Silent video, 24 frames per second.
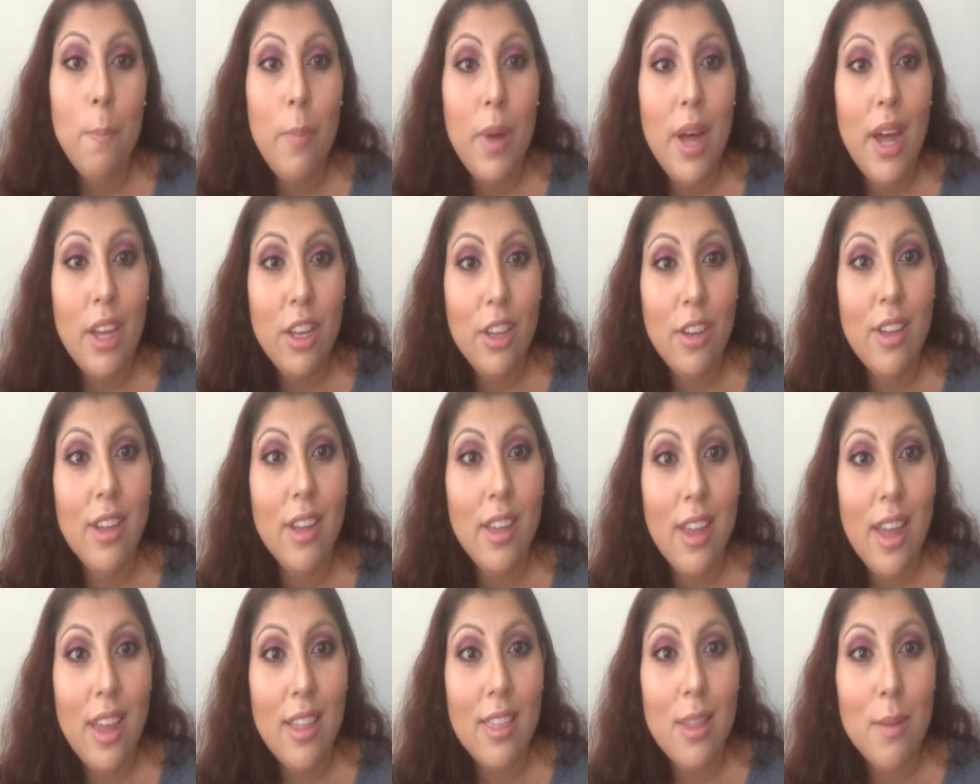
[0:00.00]
But you
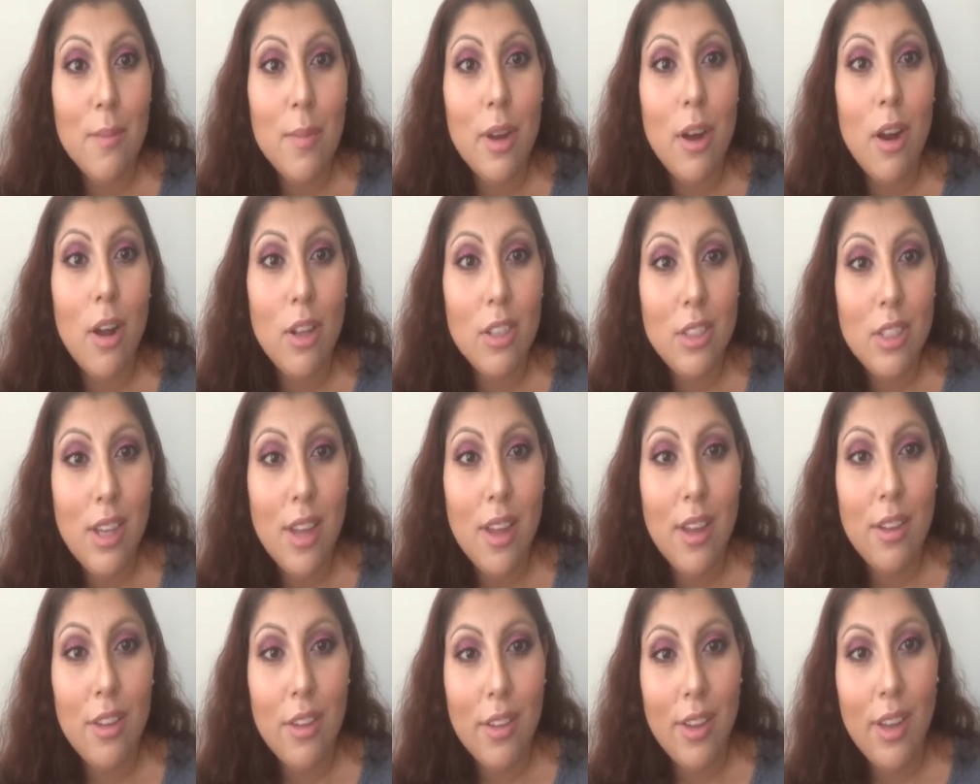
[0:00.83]
can get them at
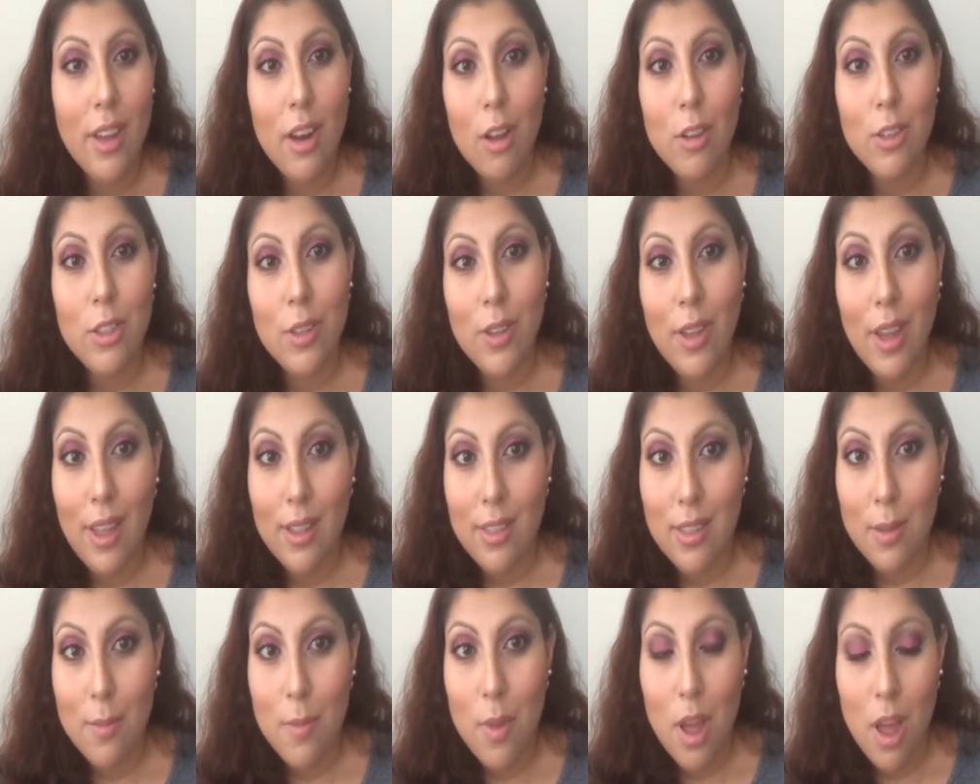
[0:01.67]
Ulta and you can also
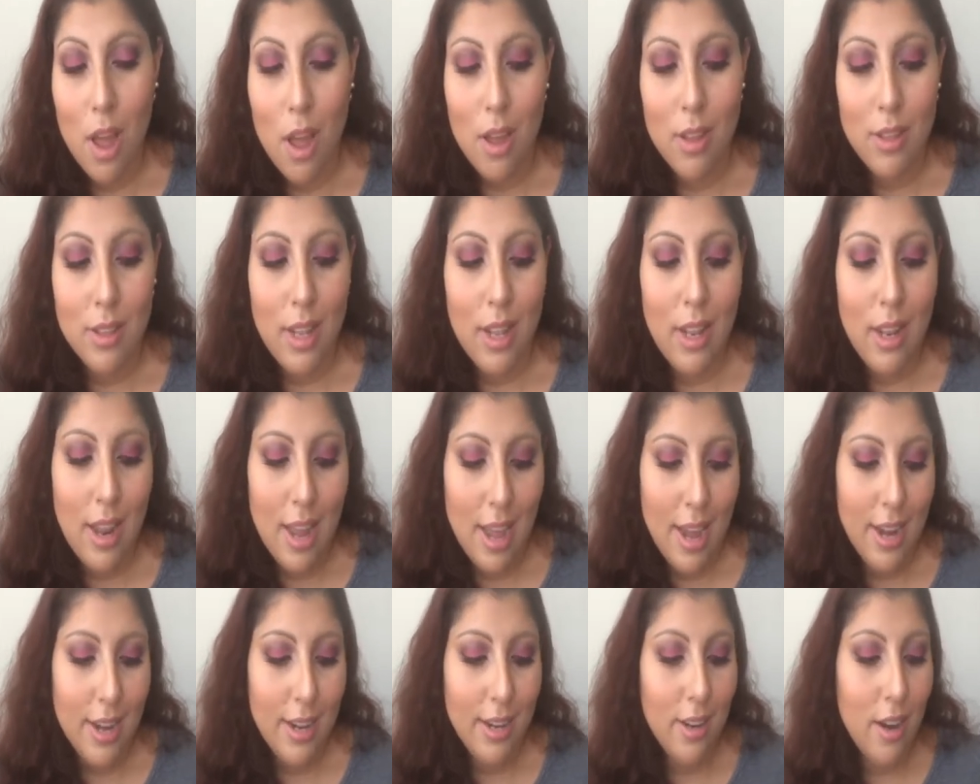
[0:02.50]
get them
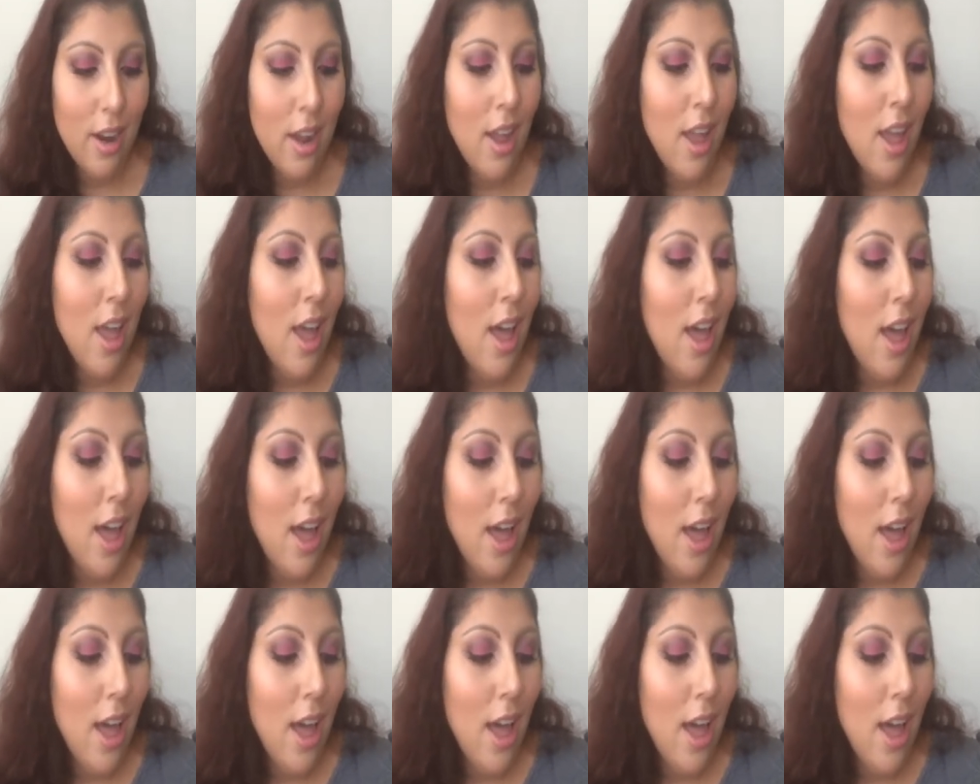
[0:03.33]
online.